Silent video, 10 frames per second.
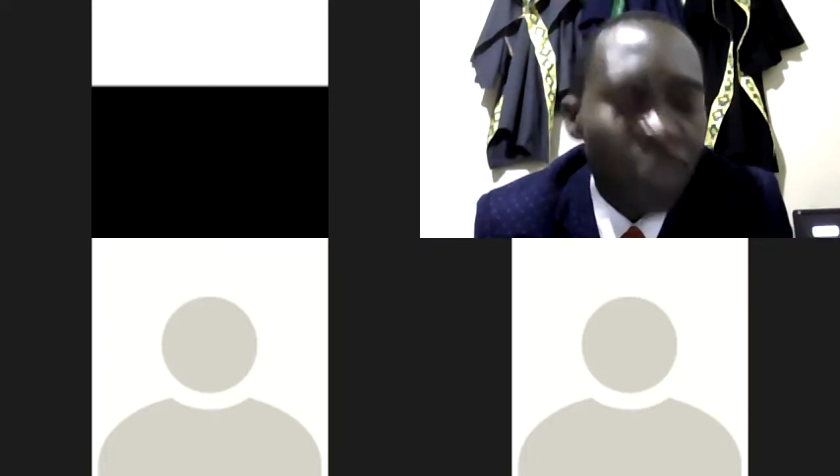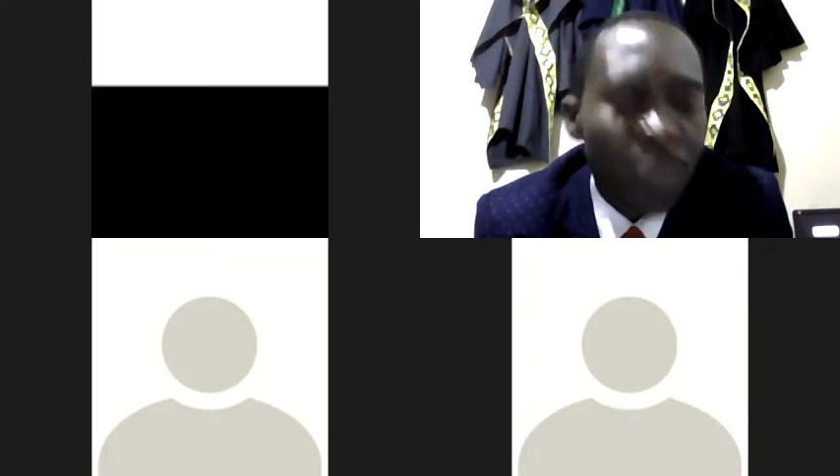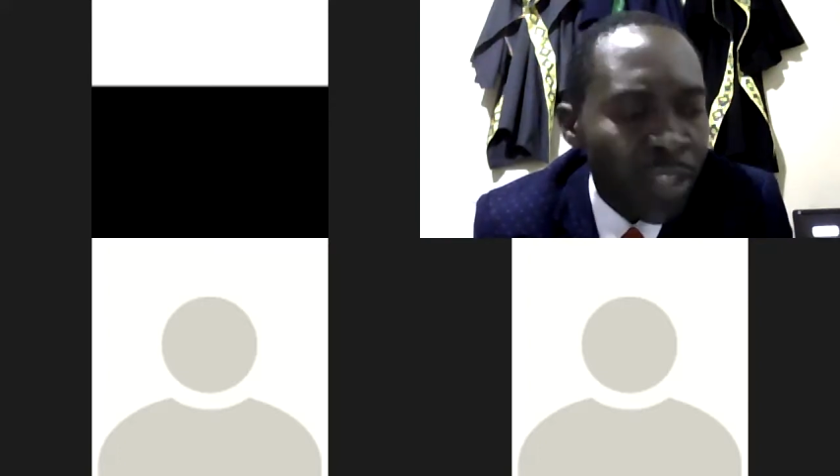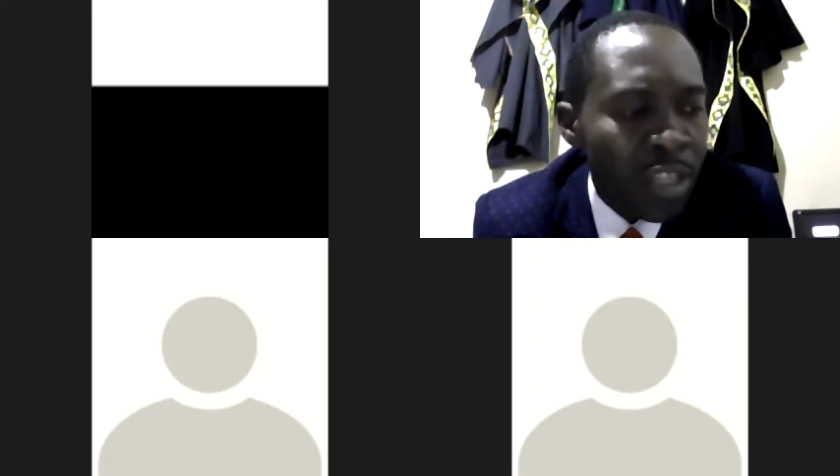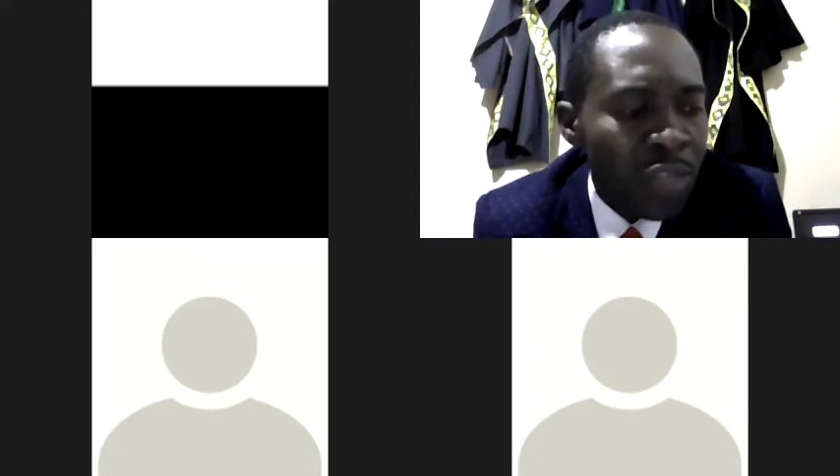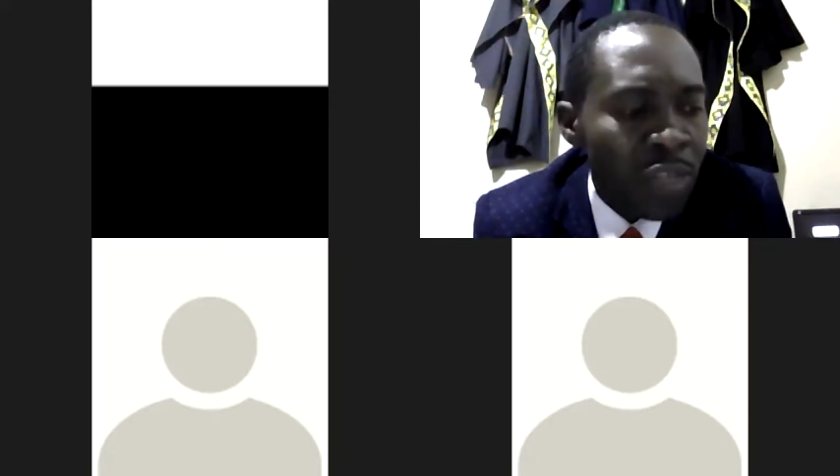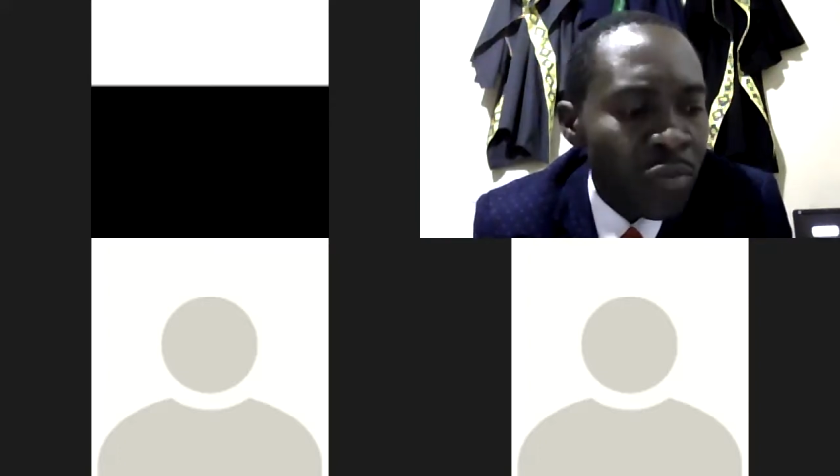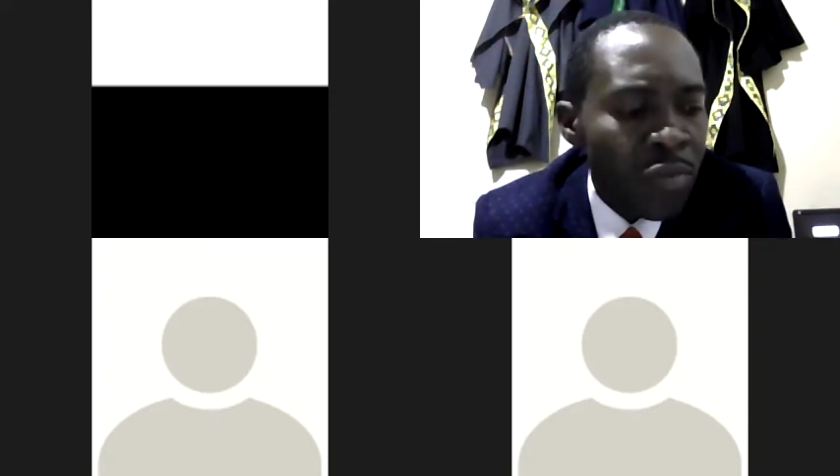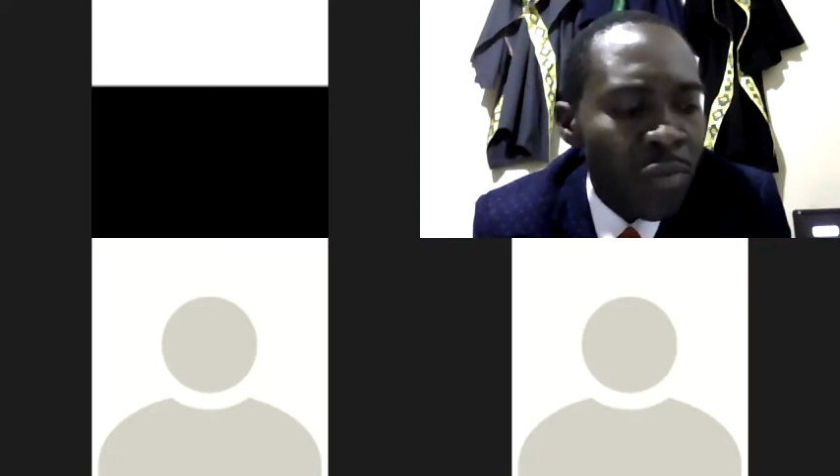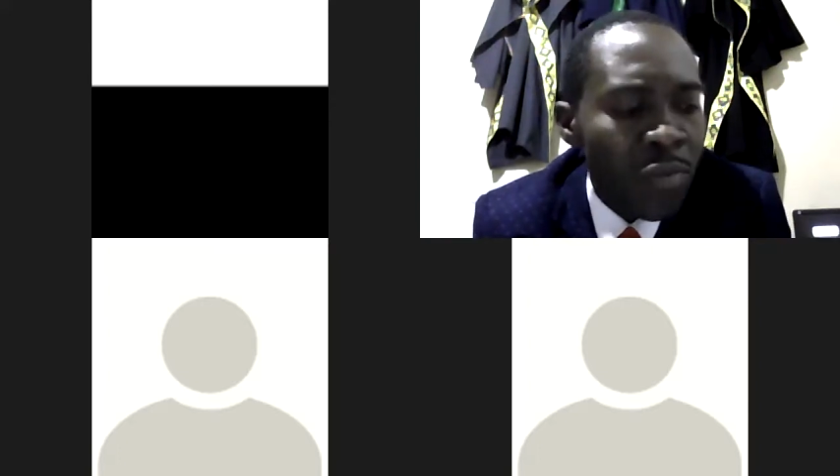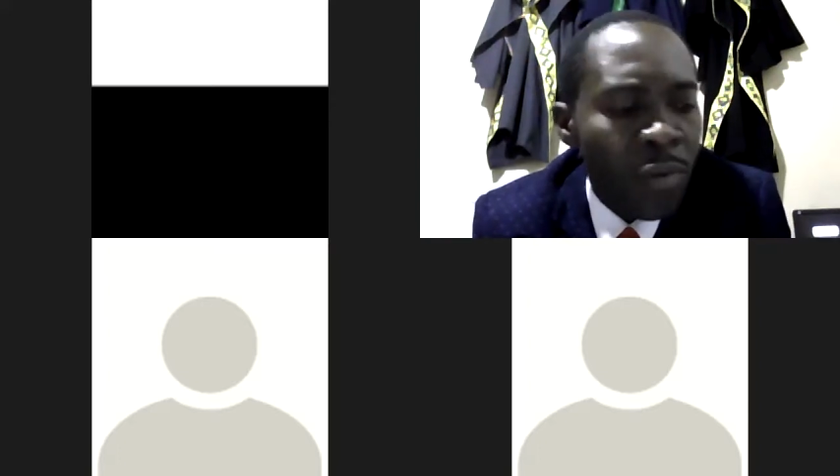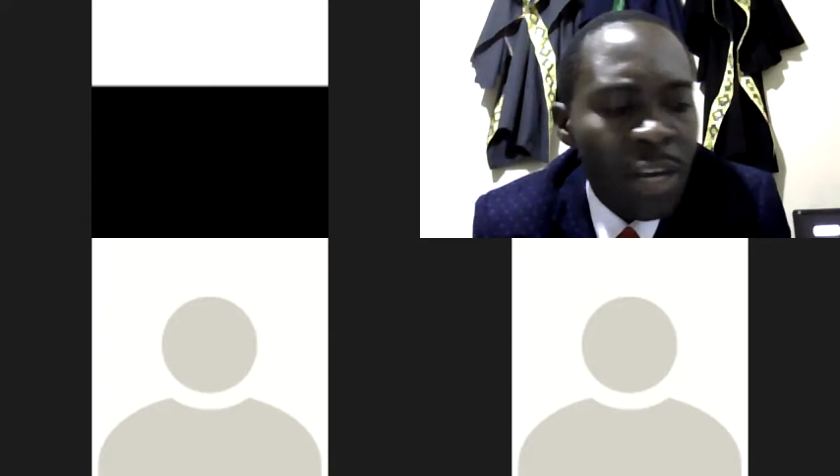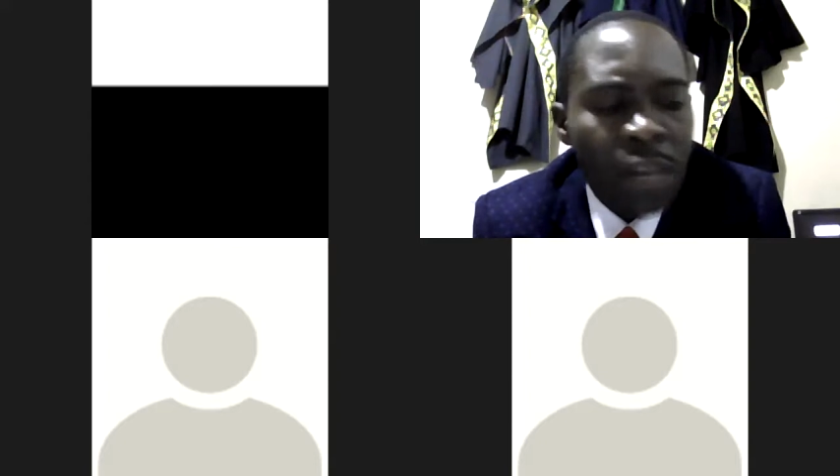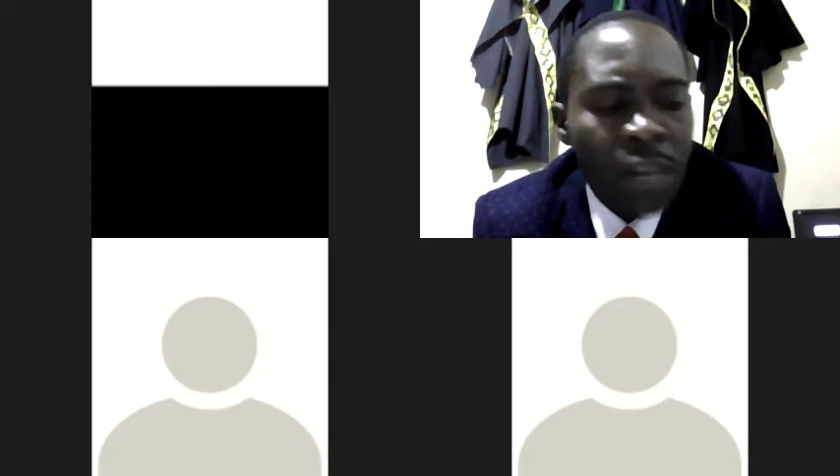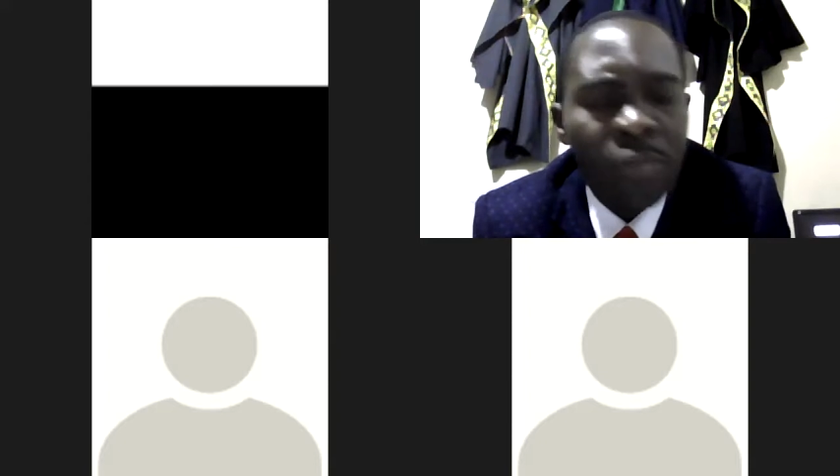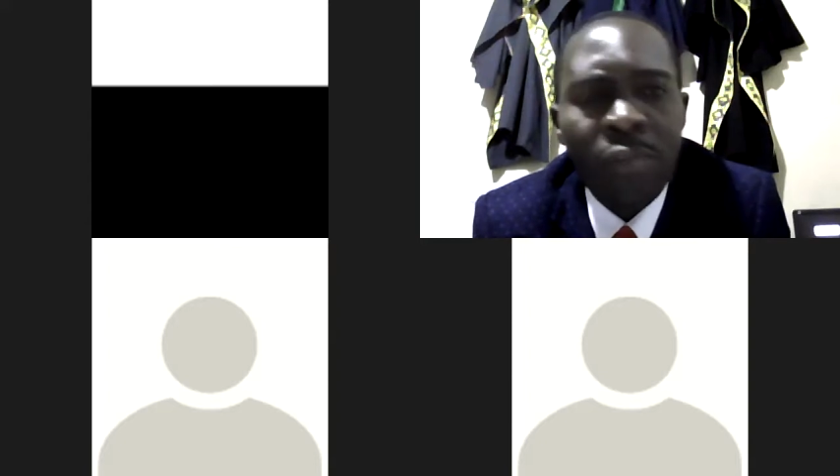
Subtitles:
positions, you'd even wonder